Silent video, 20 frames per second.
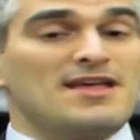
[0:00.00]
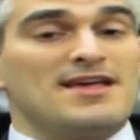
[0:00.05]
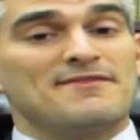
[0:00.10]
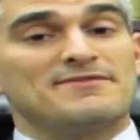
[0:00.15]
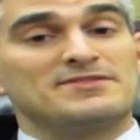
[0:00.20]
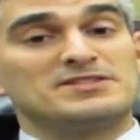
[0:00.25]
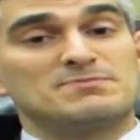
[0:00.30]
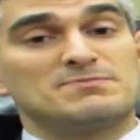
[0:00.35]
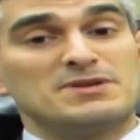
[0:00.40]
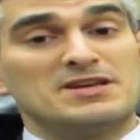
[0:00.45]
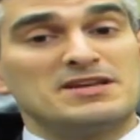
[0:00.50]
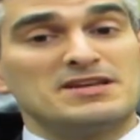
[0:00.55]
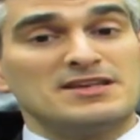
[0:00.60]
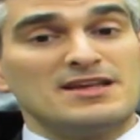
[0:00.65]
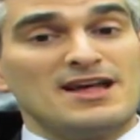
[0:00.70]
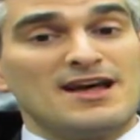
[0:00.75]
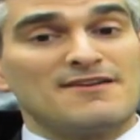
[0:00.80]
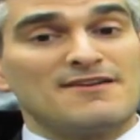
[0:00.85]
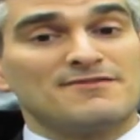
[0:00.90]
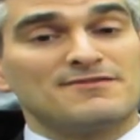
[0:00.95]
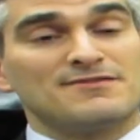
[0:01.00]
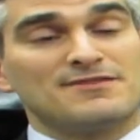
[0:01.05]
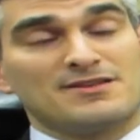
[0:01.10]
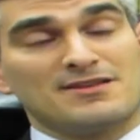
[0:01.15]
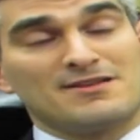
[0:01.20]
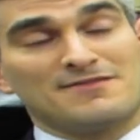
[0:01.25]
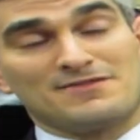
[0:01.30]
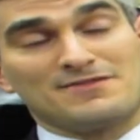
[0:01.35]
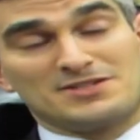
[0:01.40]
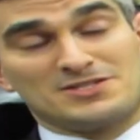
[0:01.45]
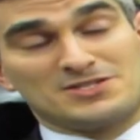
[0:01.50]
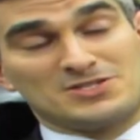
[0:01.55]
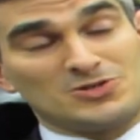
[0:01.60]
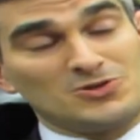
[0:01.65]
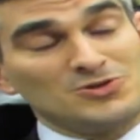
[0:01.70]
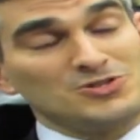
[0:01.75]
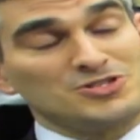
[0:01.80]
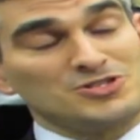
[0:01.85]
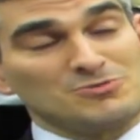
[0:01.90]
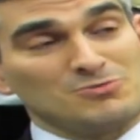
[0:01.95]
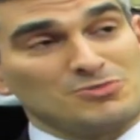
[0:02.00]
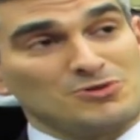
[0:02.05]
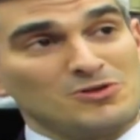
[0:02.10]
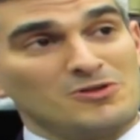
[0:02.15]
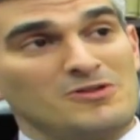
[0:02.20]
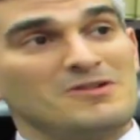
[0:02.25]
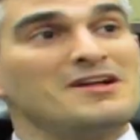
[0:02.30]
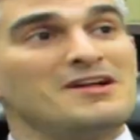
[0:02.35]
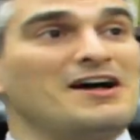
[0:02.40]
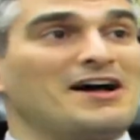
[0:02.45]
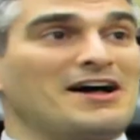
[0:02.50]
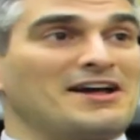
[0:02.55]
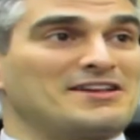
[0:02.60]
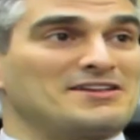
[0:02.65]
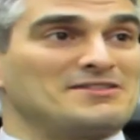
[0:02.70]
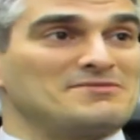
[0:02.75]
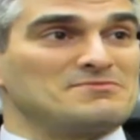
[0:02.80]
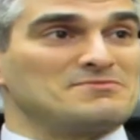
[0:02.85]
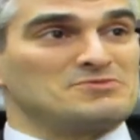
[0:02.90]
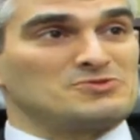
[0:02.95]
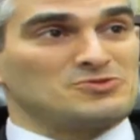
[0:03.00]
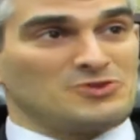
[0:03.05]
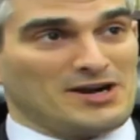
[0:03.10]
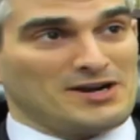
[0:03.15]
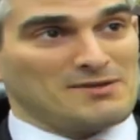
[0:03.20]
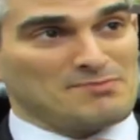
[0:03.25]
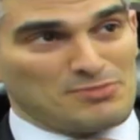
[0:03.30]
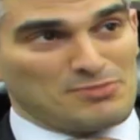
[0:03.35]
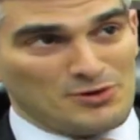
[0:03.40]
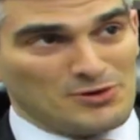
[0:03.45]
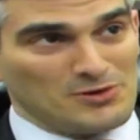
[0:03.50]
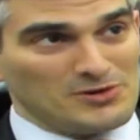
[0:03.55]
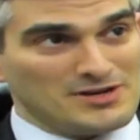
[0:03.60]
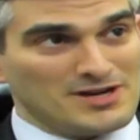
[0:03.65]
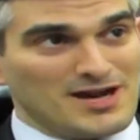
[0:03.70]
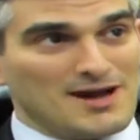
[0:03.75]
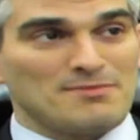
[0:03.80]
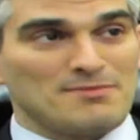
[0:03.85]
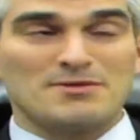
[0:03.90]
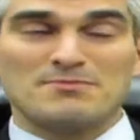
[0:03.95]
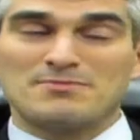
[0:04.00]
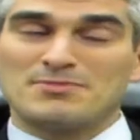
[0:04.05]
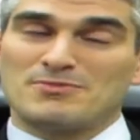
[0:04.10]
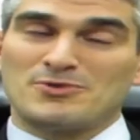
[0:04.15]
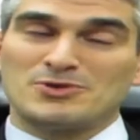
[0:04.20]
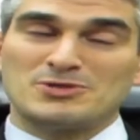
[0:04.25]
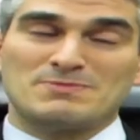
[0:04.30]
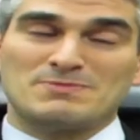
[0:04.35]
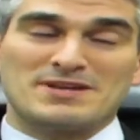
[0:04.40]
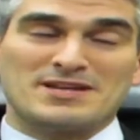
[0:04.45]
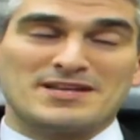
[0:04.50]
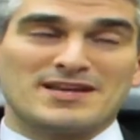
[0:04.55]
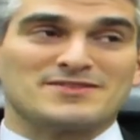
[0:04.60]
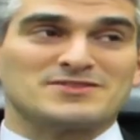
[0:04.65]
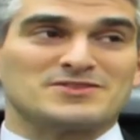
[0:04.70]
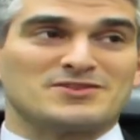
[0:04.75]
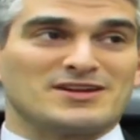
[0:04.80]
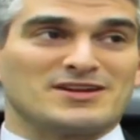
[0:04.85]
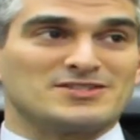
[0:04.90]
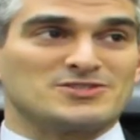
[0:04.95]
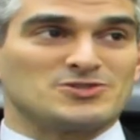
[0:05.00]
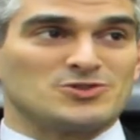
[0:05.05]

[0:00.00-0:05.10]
If it's PDF, if it's searchable, I can try to pull it up. Most PDFs are not